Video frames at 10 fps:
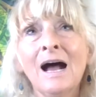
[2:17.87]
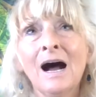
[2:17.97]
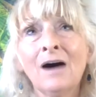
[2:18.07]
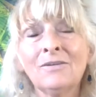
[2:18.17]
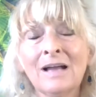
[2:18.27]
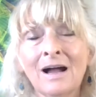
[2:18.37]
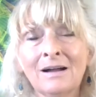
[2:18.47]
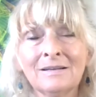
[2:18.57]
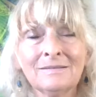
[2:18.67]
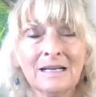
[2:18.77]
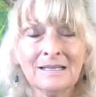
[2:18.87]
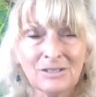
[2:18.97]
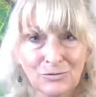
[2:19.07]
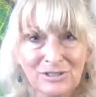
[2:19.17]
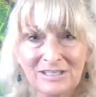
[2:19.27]
Our
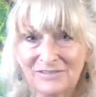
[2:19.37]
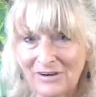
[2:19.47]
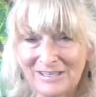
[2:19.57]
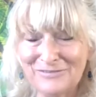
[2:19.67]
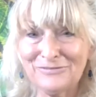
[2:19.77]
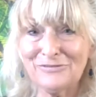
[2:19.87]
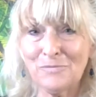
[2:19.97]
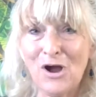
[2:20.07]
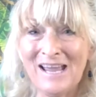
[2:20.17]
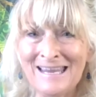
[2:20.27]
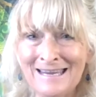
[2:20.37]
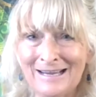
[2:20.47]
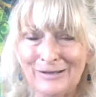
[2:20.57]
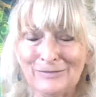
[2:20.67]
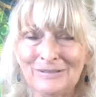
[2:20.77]
intuition is very different from our
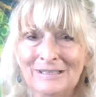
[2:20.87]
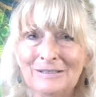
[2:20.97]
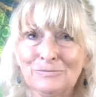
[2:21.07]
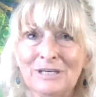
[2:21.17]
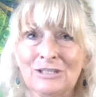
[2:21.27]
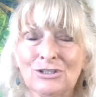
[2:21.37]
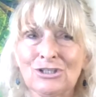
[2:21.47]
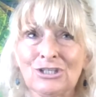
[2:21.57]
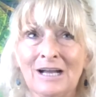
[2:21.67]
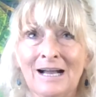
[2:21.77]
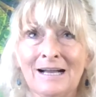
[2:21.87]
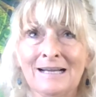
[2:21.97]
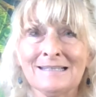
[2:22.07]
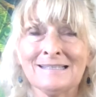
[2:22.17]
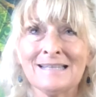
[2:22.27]
ego, which
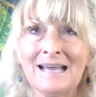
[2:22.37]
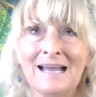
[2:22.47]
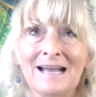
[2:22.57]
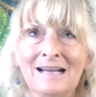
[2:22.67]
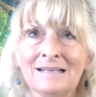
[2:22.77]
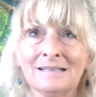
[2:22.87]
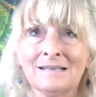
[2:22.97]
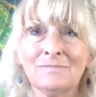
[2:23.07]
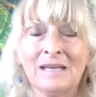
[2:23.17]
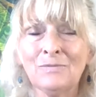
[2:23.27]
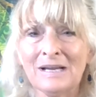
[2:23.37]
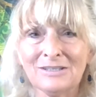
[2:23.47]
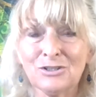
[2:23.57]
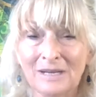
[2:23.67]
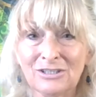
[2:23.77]
is there in many
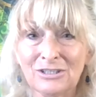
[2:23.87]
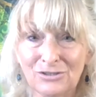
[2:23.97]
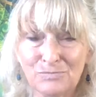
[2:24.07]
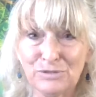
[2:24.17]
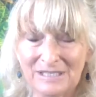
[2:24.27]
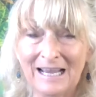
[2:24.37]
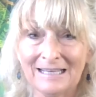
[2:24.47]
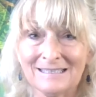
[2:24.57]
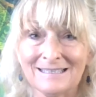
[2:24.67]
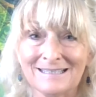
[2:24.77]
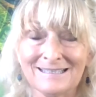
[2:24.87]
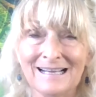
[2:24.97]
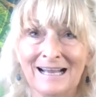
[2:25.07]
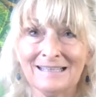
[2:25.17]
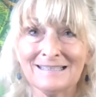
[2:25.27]
ways to actually just protect us
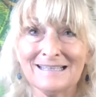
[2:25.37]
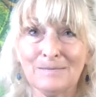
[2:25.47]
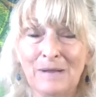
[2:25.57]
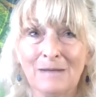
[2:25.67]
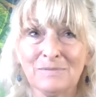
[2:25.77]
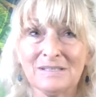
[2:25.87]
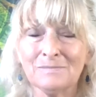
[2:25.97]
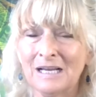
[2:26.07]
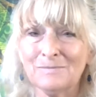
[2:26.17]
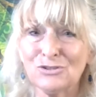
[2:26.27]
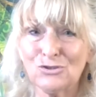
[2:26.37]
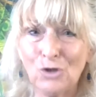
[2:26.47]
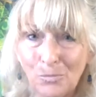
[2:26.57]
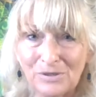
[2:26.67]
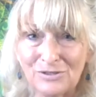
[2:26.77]
and perhaps sometimes
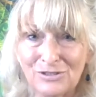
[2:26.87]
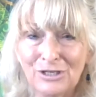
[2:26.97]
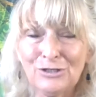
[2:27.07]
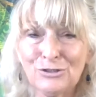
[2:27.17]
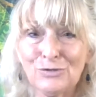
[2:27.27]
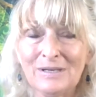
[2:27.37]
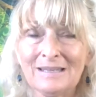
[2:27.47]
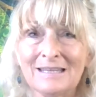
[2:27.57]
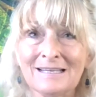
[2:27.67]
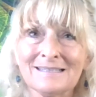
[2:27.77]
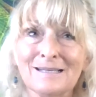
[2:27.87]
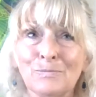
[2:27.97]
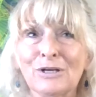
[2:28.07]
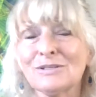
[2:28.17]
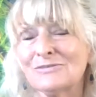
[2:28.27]
stop us doing things that,
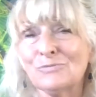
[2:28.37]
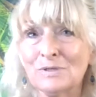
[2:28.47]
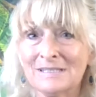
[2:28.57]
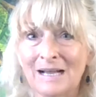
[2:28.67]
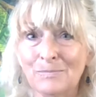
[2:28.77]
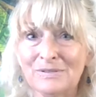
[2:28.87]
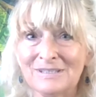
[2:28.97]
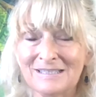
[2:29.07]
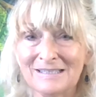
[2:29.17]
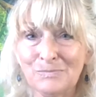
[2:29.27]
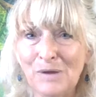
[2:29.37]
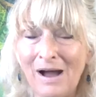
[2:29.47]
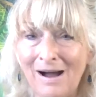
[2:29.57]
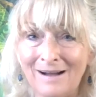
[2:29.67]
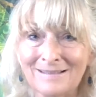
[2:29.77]
because of what's happened in the
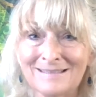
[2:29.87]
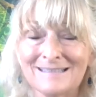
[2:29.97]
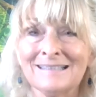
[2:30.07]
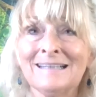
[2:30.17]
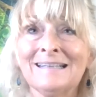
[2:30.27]
past,